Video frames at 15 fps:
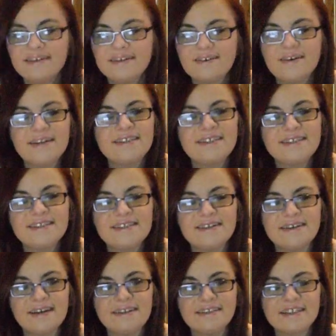Question two:
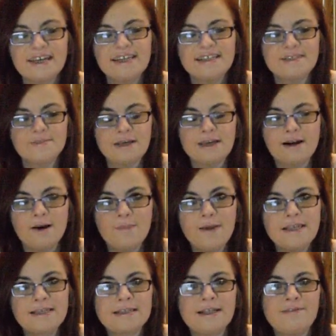How did you get into makeup?
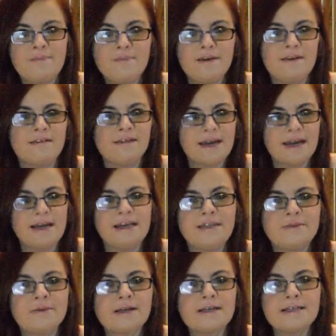Basically, from a young age,
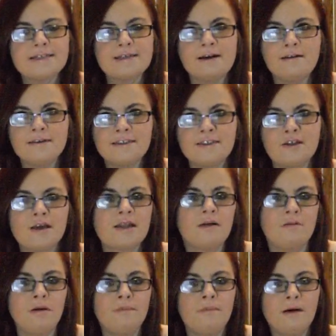because I was just looking at
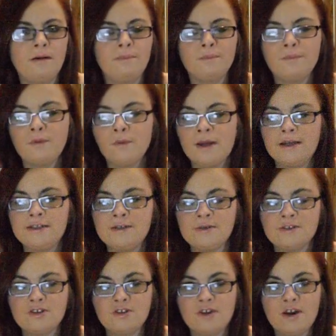my mum the way she was
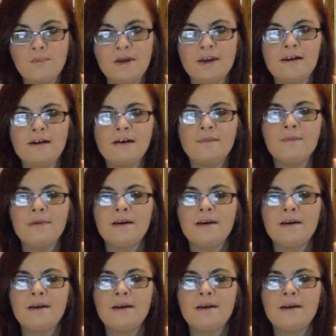doing her makeup.